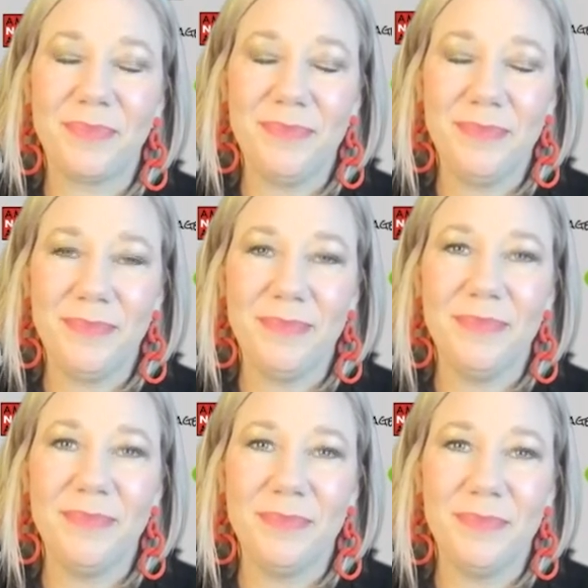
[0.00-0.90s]

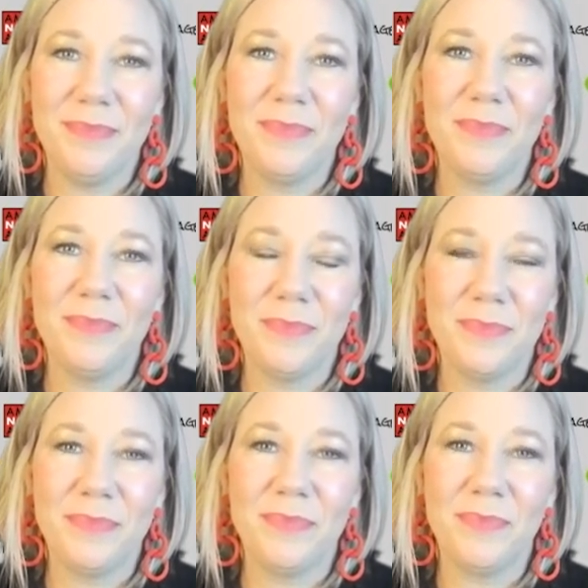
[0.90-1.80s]

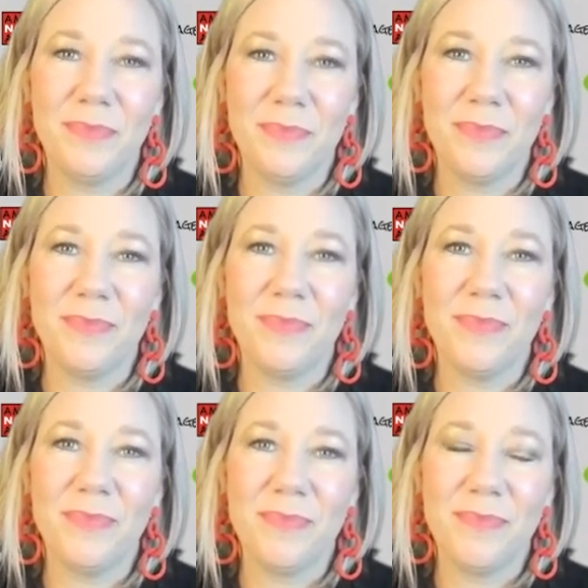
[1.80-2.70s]

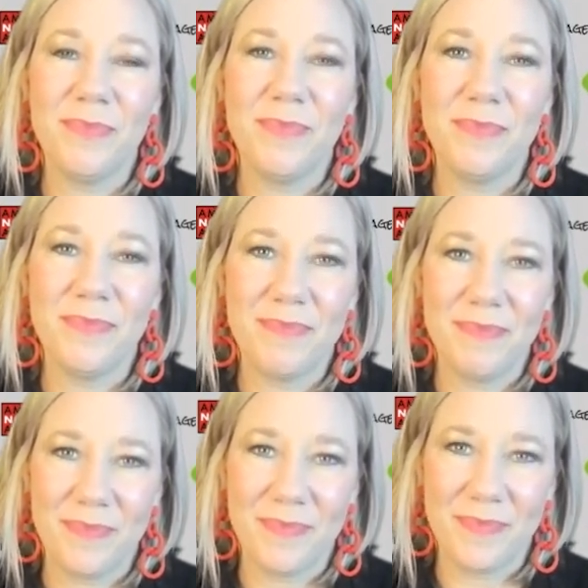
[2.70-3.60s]

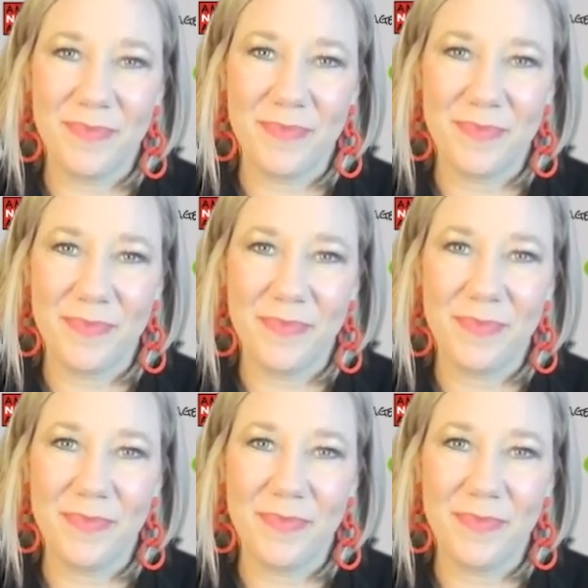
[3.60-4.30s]
This person isn't speaking.